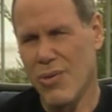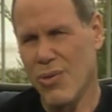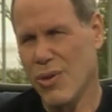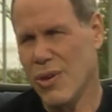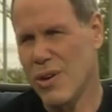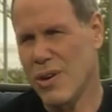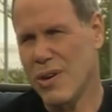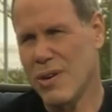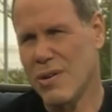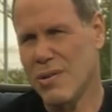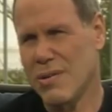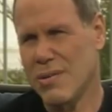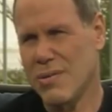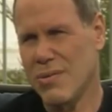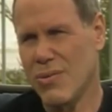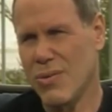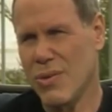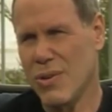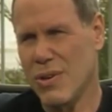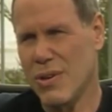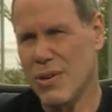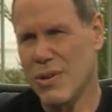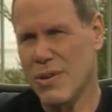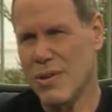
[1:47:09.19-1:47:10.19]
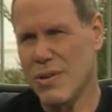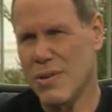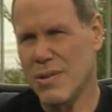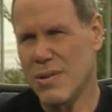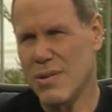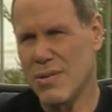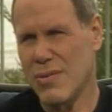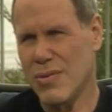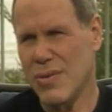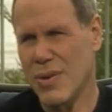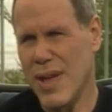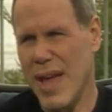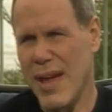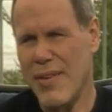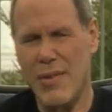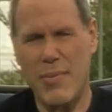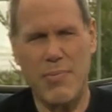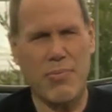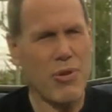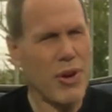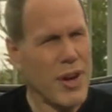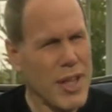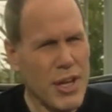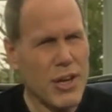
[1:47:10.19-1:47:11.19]
We
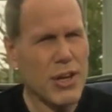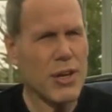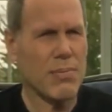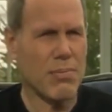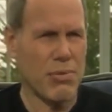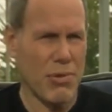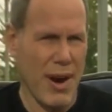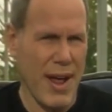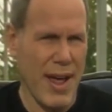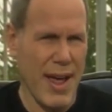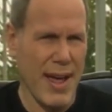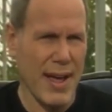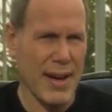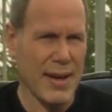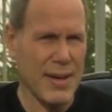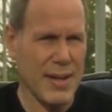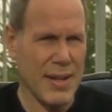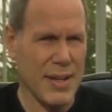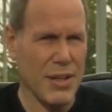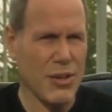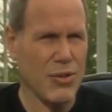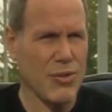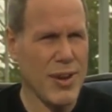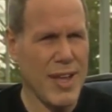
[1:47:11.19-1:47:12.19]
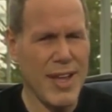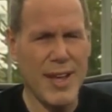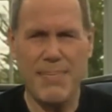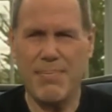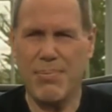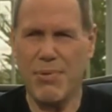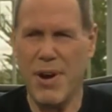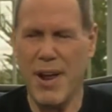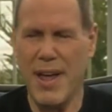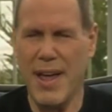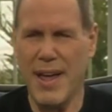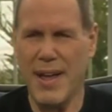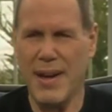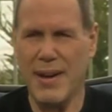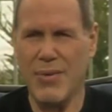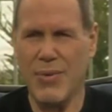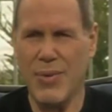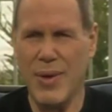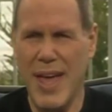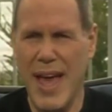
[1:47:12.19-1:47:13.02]
have a pretty good brand, a unique brand.